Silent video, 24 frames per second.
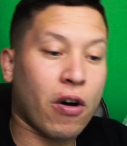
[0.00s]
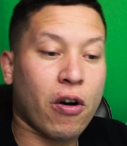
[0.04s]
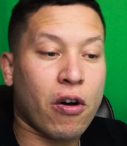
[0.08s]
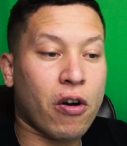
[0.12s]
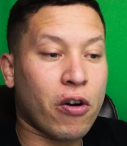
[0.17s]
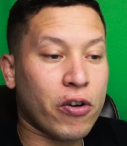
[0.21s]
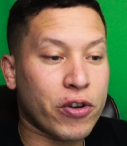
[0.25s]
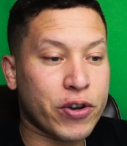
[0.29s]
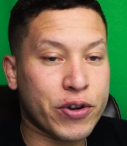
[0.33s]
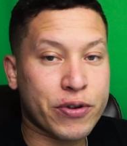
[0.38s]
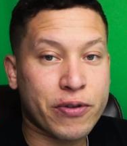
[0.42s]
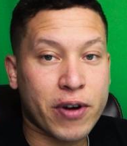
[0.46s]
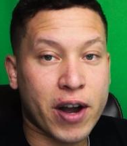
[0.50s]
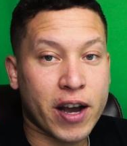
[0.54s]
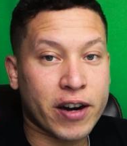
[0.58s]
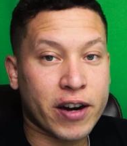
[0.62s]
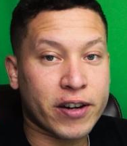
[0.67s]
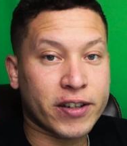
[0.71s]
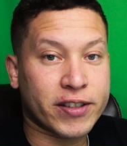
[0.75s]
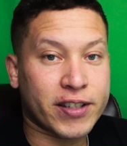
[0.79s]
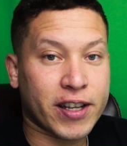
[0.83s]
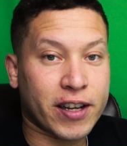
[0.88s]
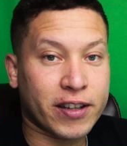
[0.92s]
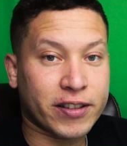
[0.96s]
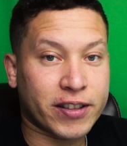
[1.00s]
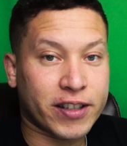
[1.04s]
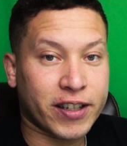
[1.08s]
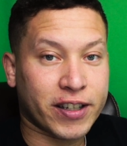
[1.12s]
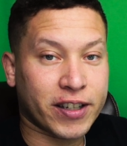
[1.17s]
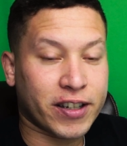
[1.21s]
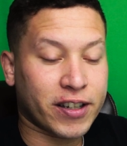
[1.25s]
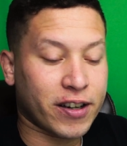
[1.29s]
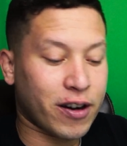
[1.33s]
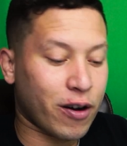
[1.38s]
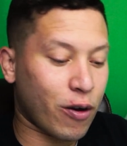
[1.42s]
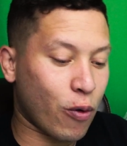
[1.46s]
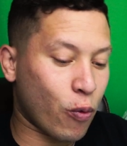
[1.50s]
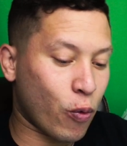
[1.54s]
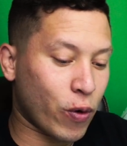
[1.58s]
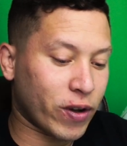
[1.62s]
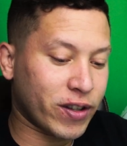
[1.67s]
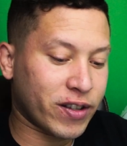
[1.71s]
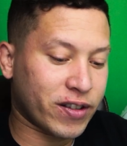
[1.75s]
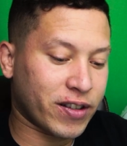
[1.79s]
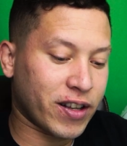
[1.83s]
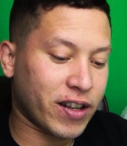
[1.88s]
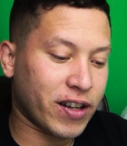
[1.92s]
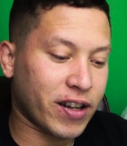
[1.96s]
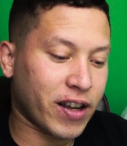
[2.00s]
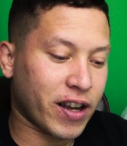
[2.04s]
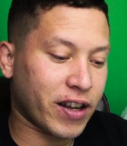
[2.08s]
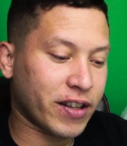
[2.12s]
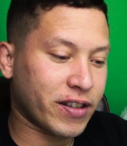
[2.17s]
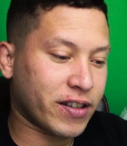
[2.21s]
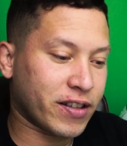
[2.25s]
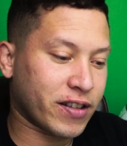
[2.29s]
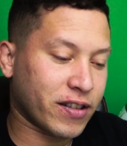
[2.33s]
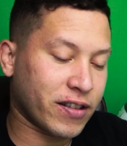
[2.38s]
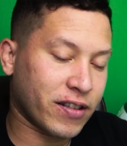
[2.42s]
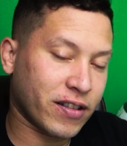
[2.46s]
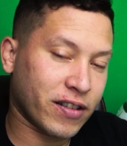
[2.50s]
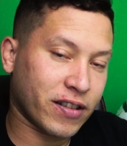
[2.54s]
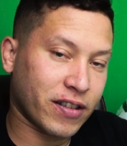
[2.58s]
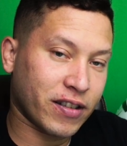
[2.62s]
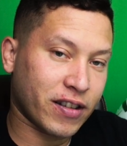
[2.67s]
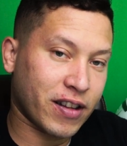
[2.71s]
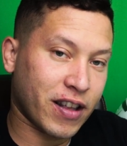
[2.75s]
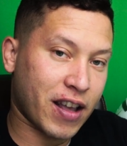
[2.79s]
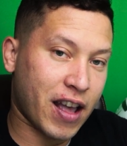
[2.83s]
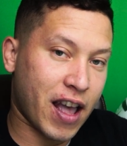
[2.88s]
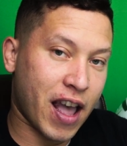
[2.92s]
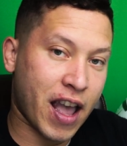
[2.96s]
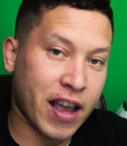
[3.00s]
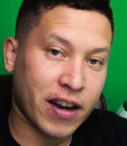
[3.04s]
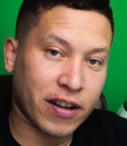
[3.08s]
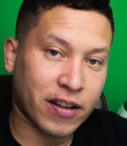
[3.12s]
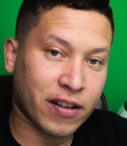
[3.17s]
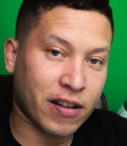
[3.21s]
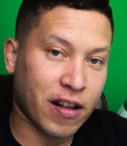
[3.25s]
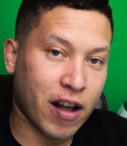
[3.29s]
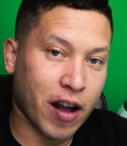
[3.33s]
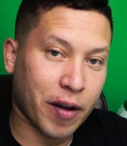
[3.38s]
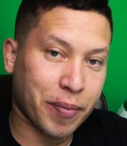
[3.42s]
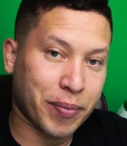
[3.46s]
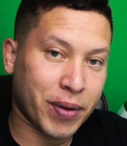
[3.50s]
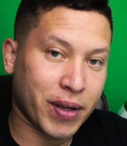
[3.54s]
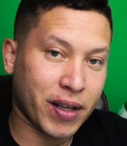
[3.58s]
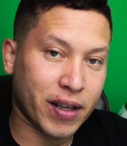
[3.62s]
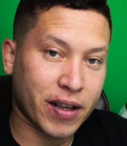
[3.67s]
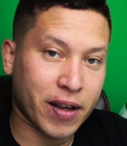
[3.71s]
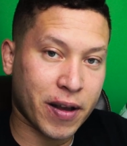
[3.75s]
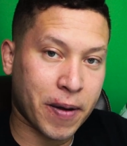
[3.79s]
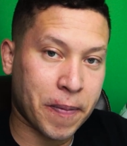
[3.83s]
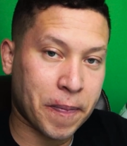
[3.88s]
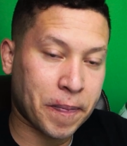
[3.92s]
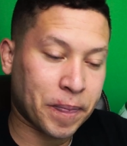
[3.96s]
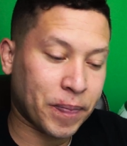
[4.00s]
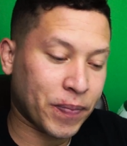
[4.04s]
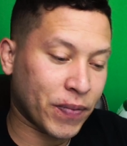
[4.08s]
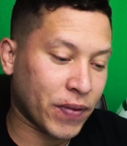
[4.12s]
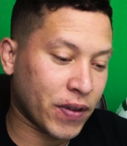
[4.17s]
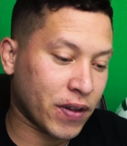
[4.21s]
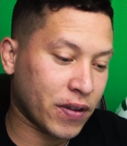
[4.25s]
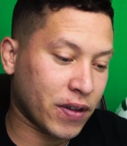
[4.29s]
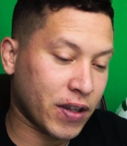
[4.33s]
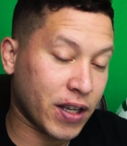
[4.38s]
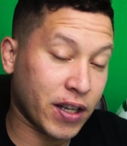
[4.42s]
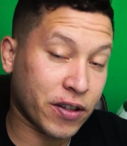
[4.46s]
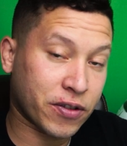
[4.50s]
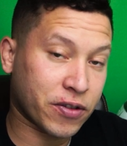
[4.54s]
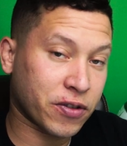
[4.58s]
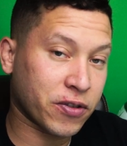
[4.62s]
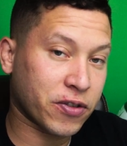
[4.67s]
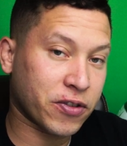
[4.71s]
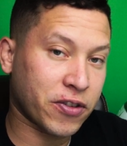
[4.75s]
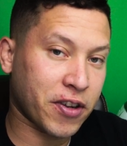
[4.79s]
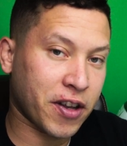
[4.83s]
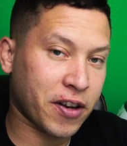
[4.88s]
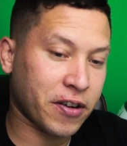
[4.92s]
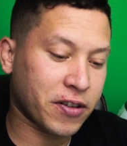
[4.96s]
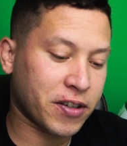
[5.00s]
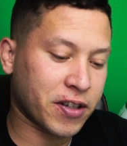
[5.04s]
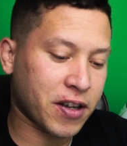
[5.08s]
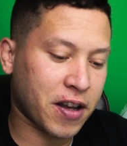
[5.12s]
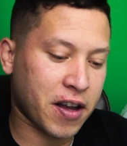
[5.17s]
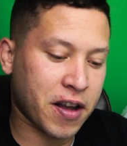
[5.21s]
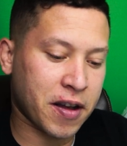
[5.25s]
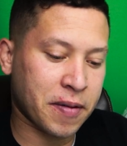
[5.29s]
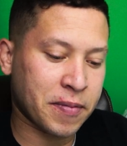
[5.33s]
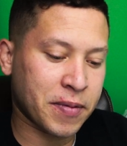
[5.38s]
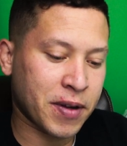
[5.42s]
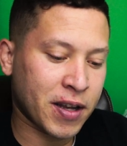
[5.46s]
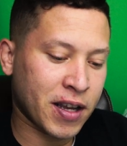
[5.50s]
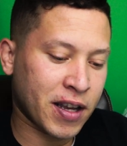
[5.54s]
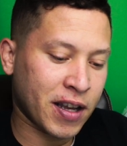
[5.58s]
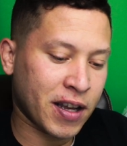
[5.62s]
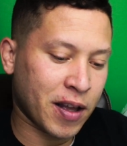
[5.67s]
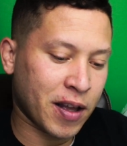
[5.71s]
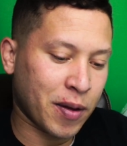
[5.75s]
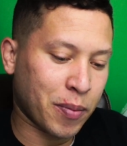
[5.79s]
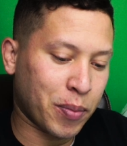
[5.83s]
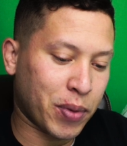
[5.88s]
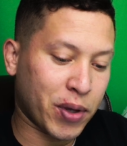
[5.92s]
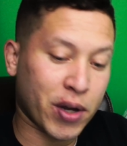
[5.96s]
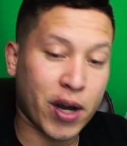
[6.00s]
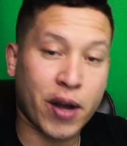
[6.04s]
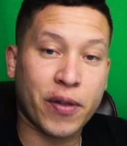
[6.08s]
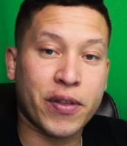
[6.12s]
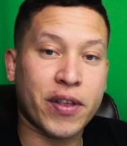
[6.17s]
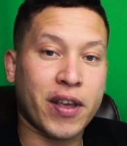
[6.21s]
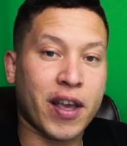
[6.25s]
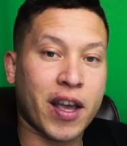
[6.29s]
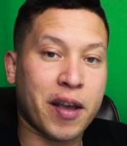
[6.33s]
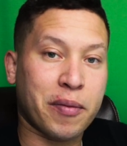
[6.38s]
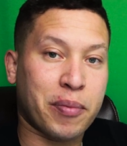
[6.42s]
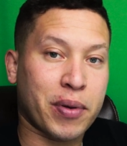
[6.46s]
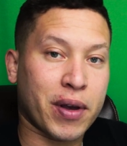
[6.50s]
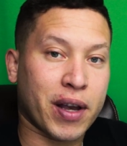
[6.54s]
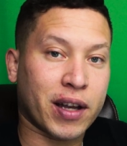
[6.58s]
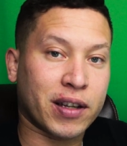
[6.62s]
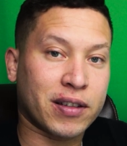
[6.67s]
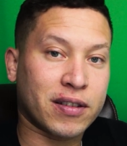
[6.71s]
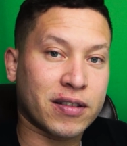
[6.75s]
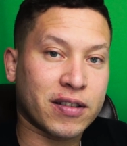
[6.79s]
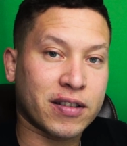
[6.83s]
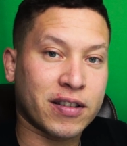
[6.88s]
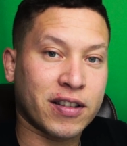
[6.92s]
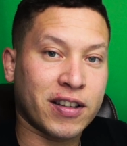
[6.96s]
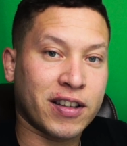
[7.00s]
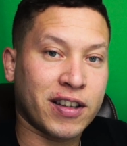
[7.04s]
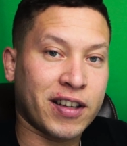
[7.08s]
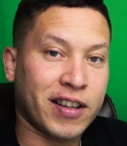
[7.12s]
All you riders out there, Wednesday nights, 8 o'clock p.m. Eastern Standard Time, Beyond the Apex.